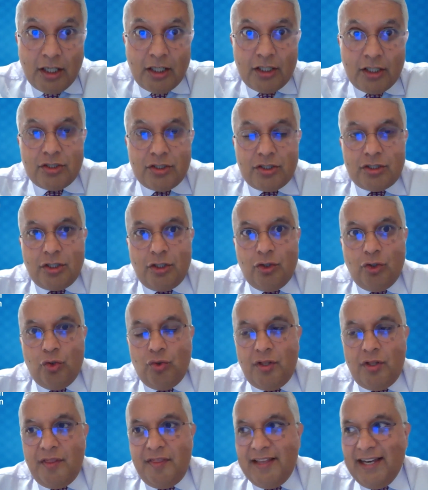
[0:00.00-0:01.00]
So
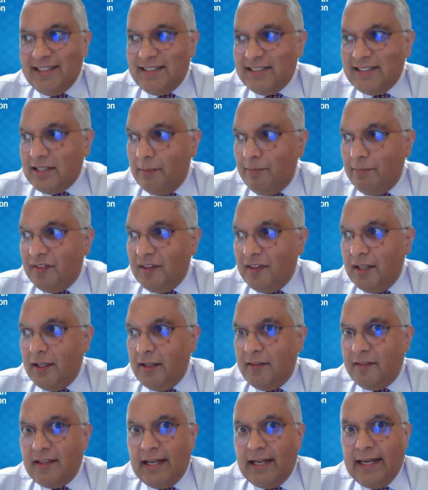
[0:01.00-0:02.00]
that's
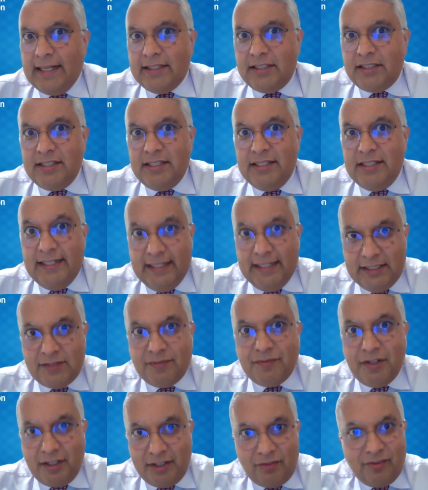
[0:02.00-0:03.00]
something that needs
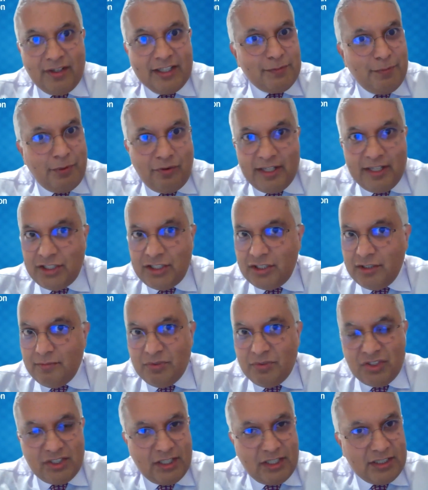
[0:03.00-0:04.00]
further exploration.
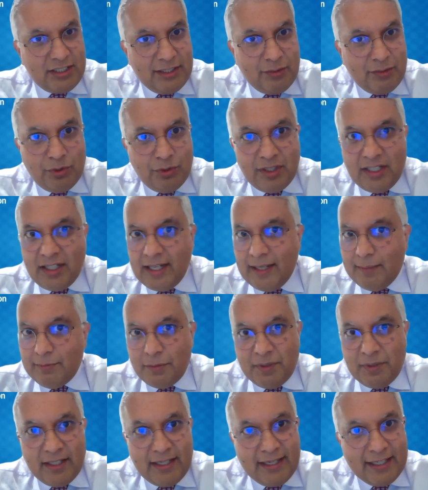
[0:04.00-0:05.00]
Certainly wouldn't claim to
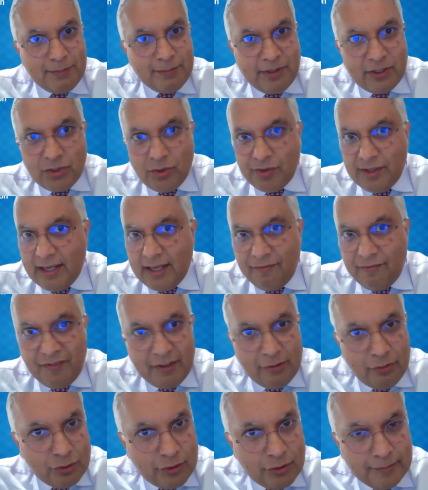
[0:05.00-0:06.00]
be an expert on that
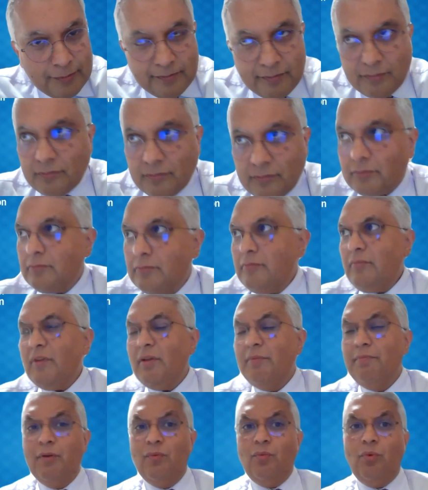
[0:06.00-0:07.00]
field.
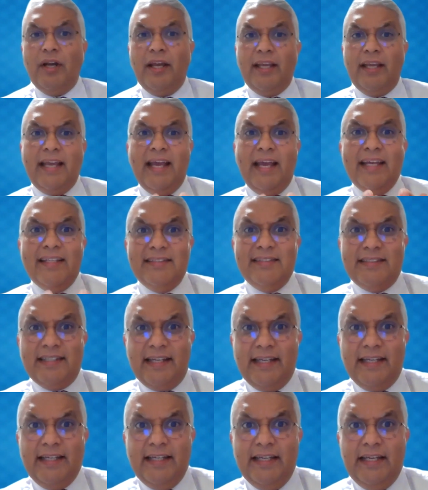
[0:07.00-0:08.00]
But what I can
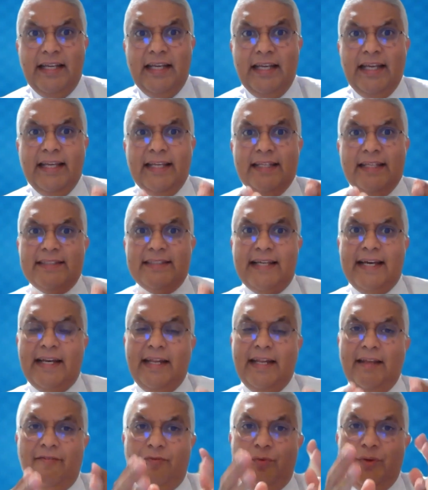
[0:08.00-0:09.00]
say is that
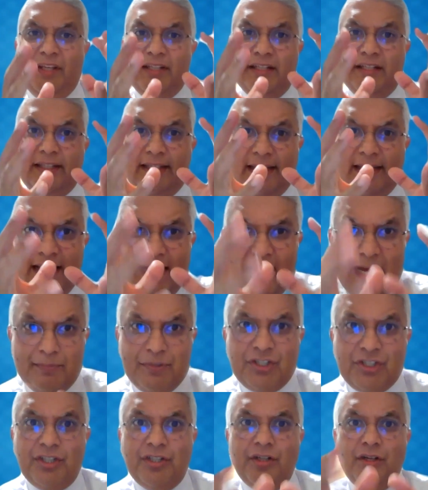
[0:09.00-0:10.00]
if we can
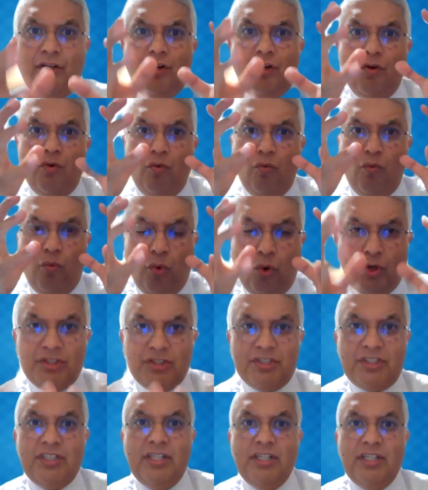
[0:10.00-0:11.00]
capture
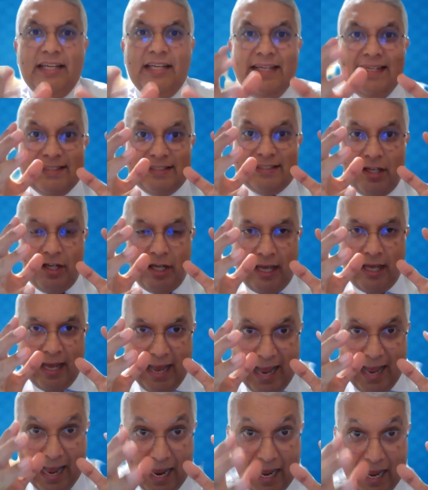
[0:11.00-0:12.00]
what is
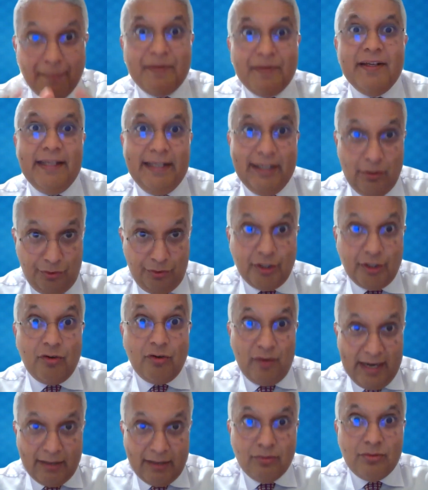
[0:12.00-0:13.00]
happening on the
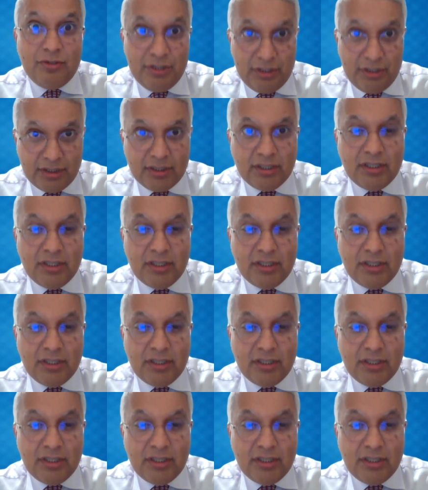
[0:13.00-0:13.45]
ground